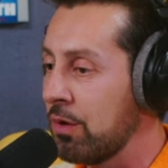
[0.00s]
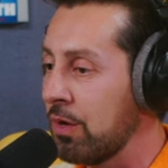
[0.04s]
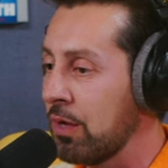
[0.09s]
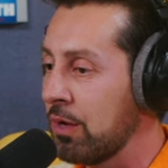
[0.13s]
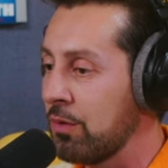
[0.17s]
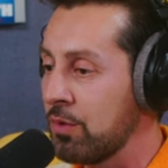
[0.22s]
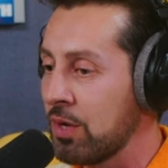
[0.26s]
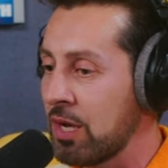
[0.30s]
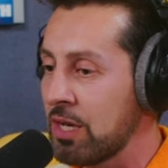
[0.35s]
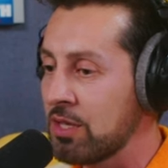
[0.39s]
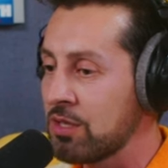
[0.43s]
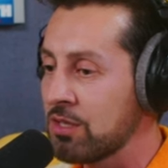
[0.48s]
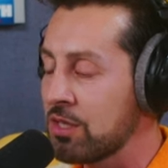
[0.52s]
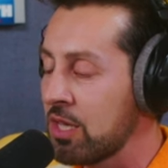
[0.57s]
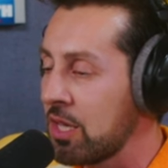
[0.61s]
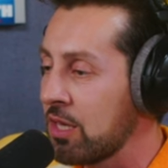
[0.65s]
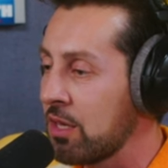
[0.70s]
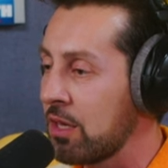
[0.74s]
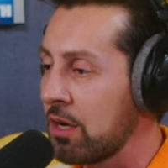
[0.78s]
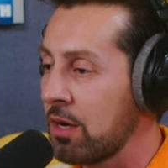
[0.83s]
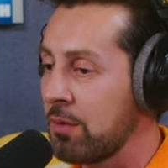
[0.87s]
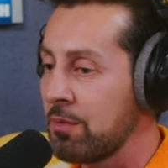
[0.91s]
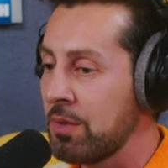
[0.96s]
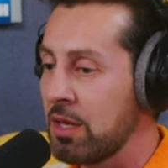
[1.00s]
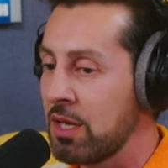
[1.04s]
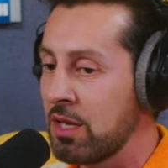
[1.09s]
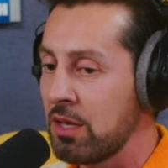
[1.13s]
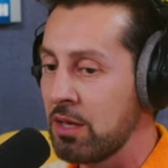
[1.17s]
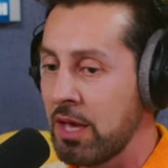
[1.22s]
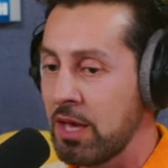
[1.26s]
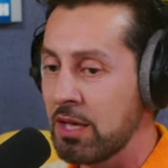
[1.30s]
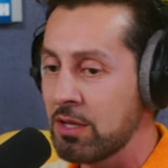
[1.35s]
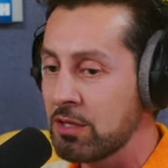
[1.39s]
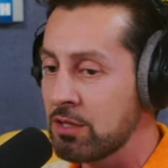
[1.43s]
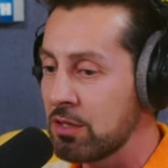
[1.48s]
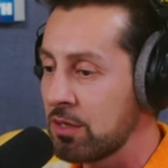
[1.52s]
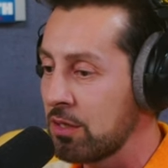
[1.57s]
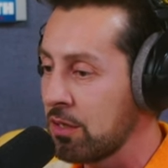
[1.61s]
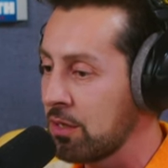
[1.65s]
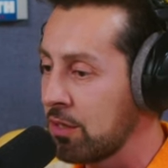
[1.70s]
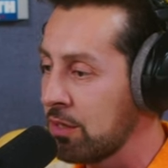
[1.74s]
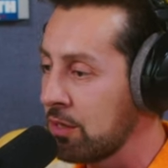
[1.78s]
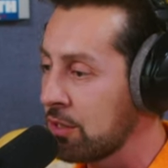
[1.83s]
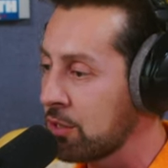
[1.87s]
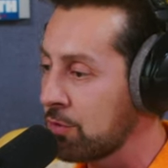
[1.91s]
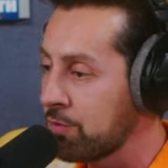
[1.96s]
And when I Thank say you. that, I mean like
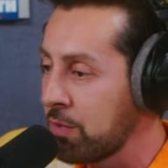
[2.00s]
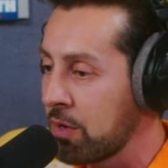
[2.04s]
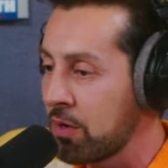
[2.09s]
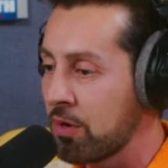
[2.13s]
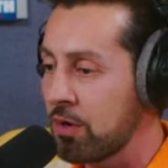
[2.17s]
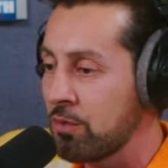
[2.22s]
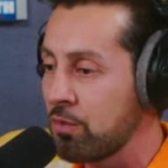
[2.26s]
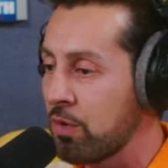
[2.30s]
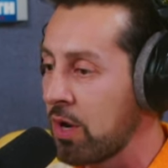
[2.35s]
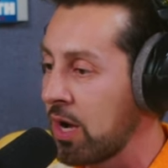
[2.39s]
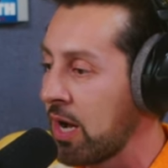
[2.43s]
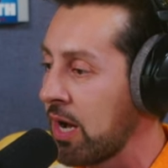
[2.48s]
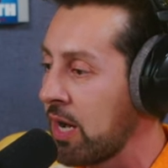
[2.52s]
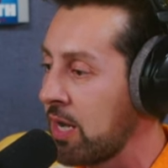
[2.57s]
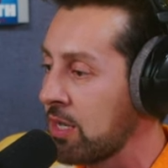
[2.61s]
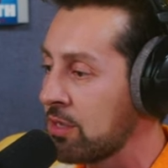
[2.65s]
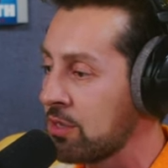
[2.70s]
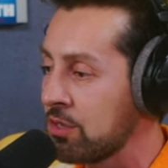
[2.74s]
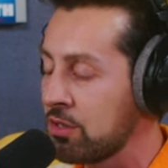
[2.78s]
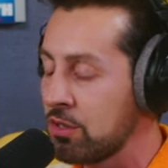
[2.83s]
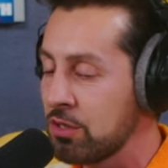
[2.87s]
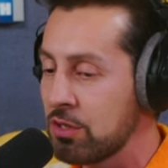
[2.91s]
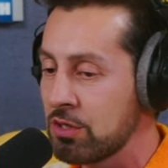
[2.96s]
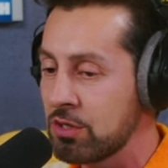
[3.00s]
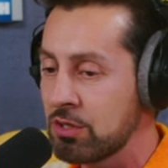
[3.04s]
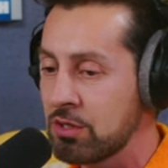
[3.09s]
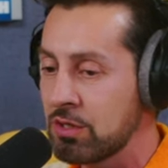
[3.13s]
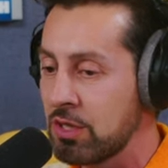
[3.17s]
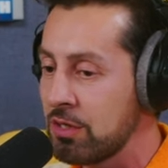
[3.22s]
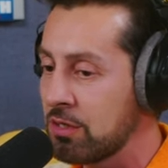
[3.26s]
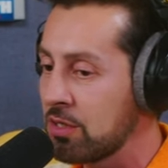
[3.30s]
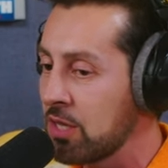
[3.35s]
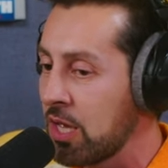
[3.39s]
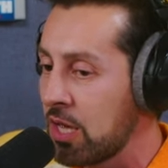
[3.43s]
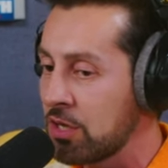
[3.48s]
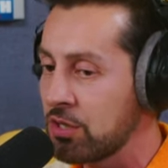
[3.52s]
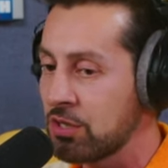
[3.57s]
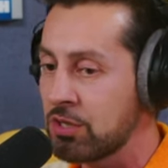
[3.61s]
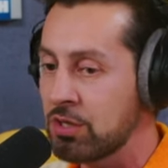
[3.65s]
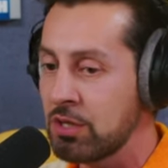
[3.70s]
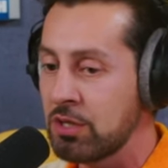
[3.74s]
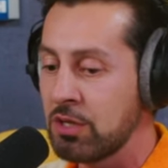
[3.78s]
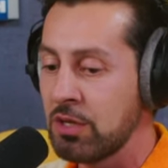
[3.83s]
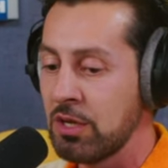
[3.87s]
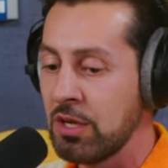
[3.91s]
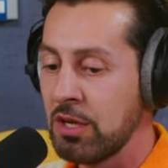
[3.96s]
eh, spirit wise and just
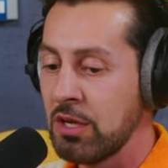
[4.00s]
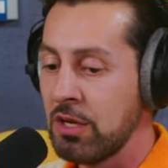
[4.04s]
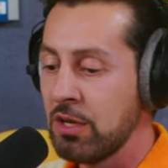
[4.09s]
intention,